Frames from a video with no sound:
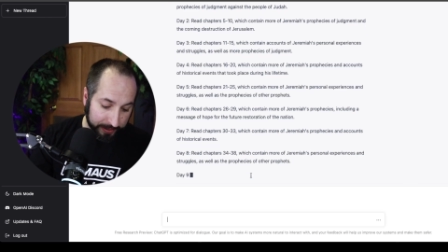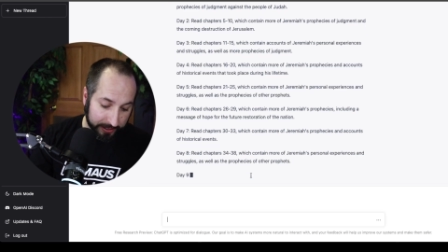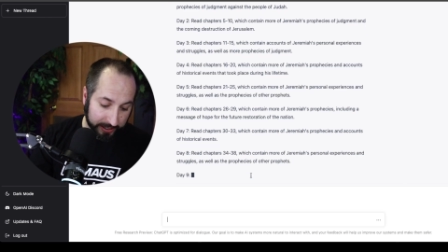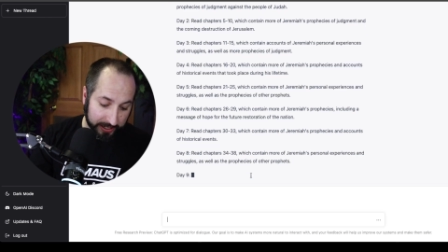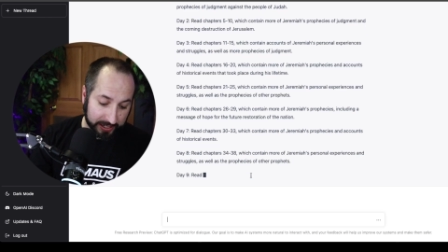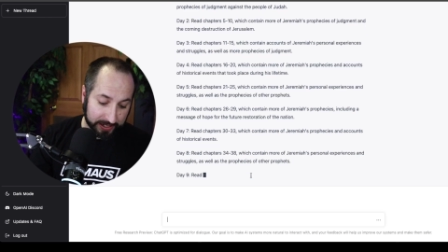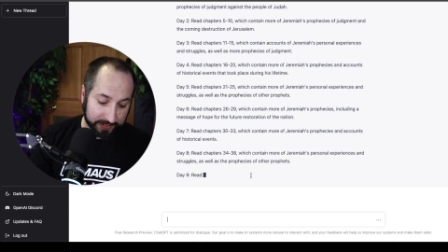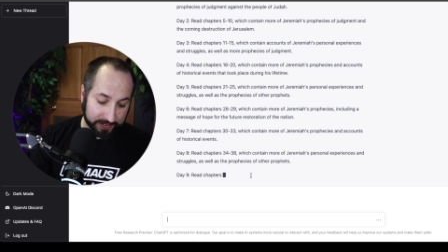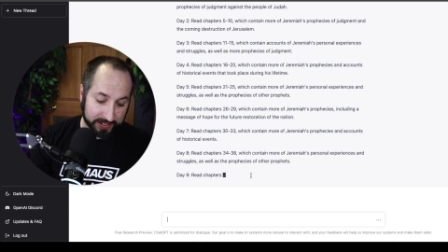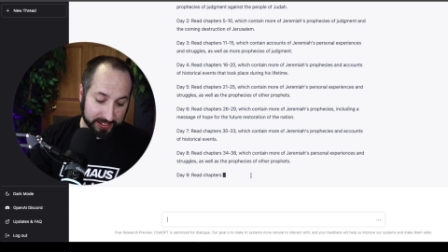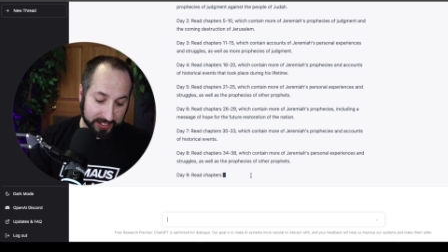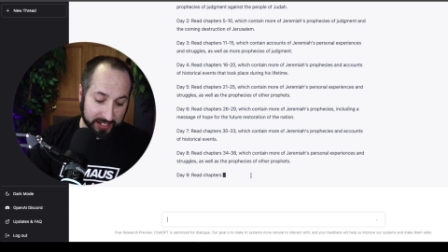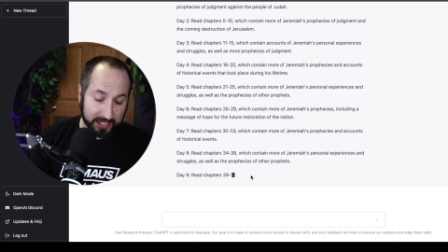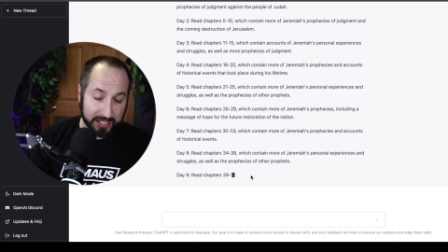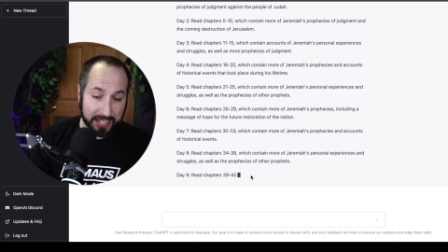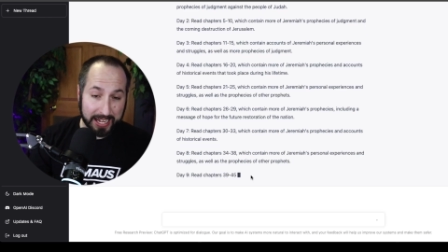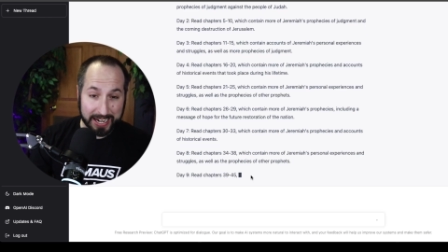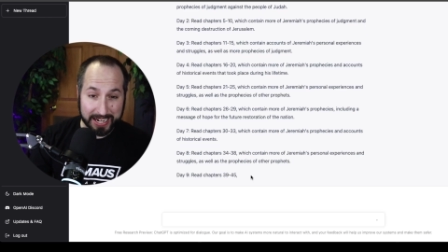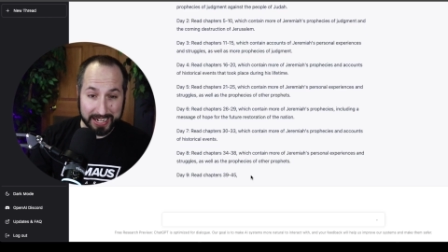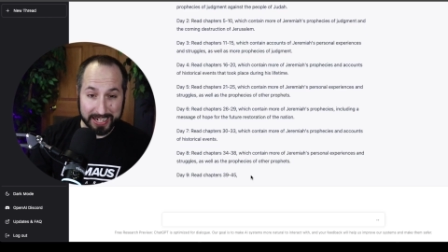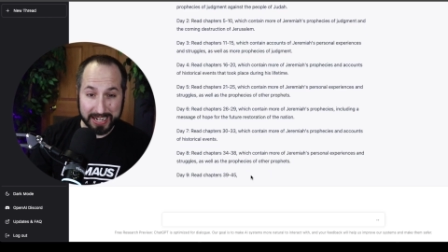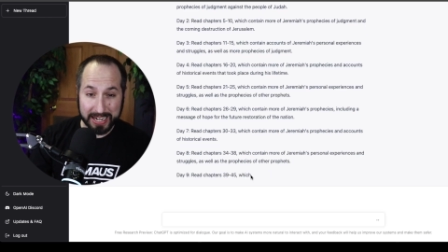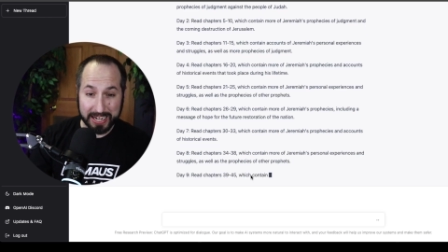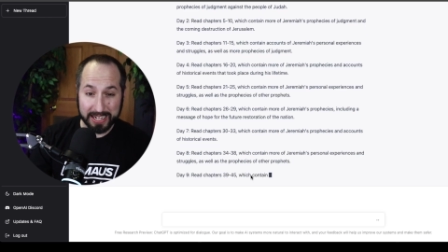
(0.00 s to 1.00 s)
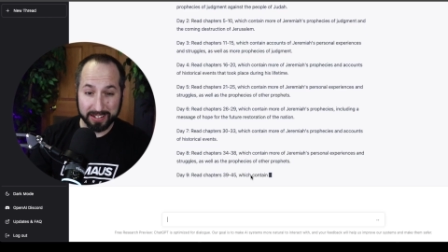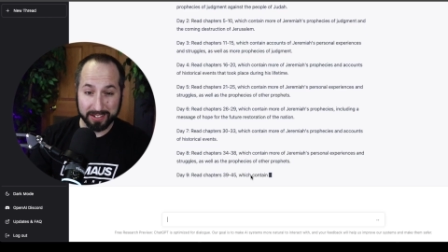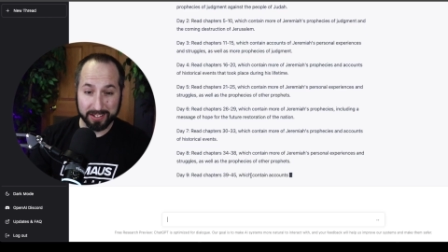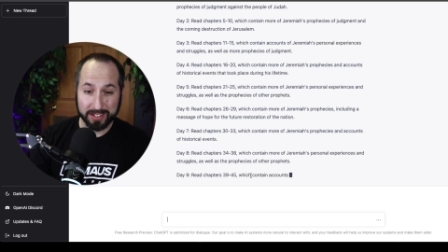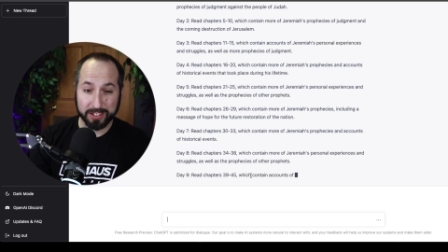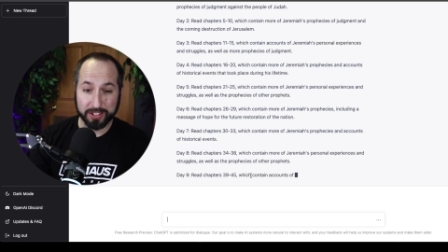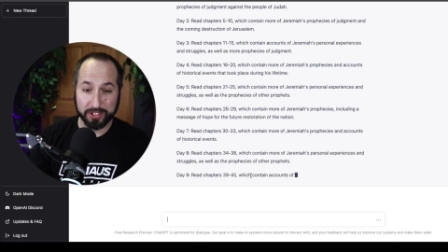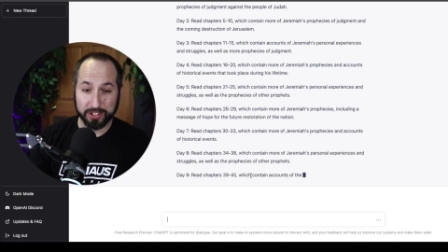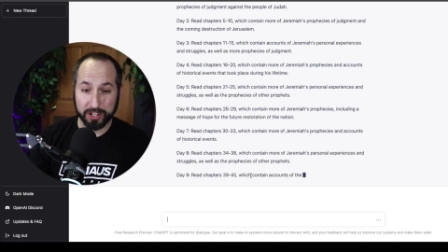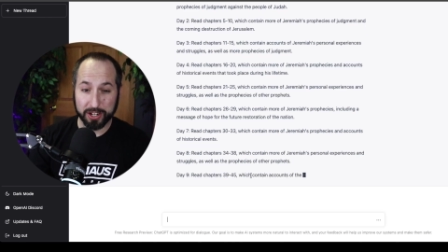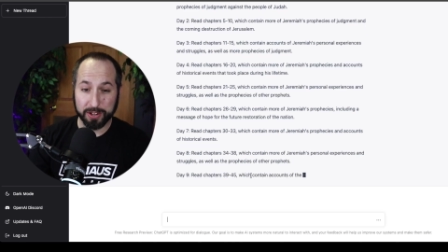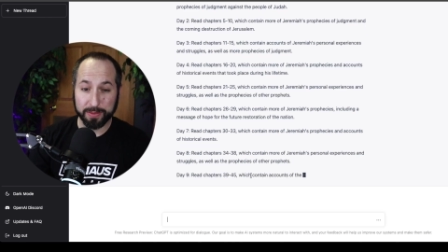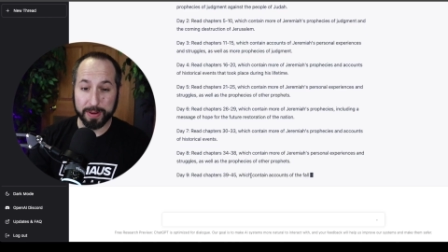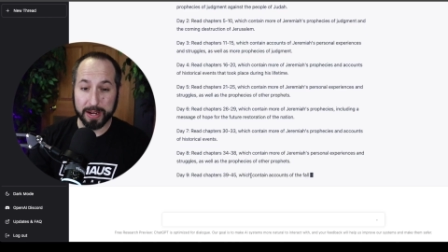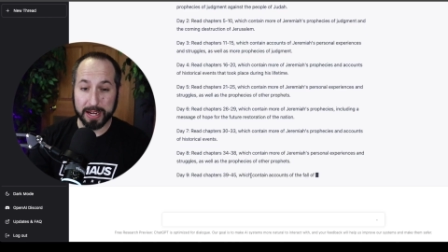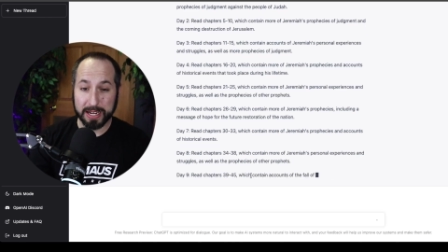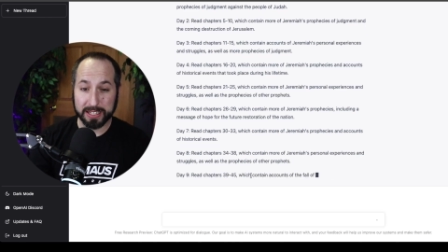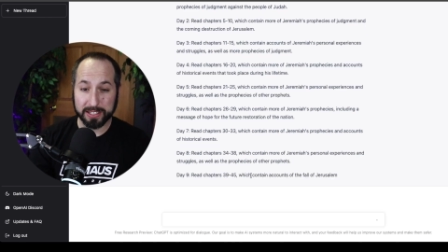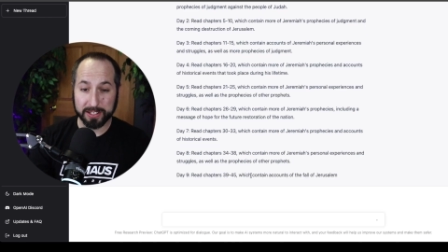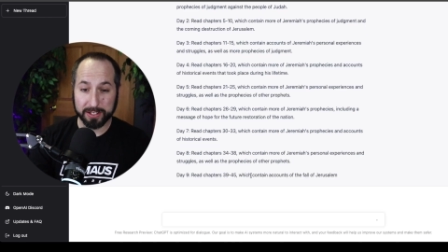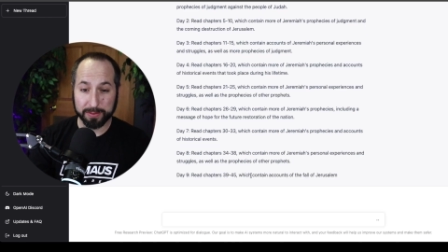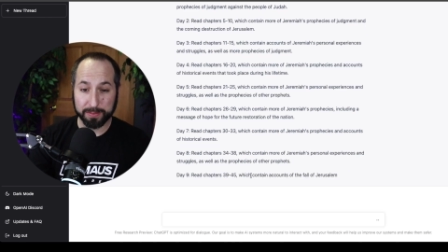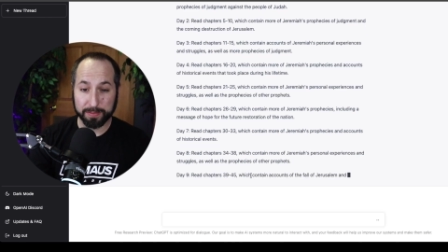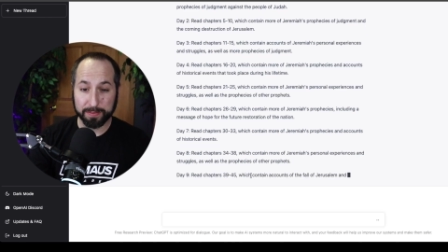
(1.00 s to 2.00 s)
going to give us a lot of days because Jeremiah
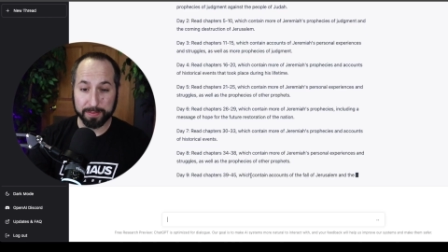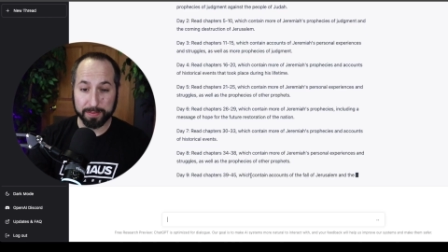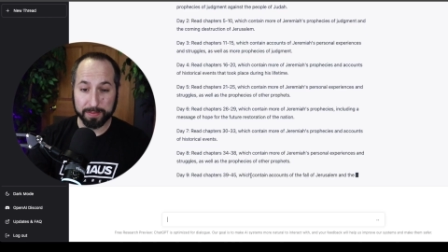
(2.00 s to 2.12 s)
is, a,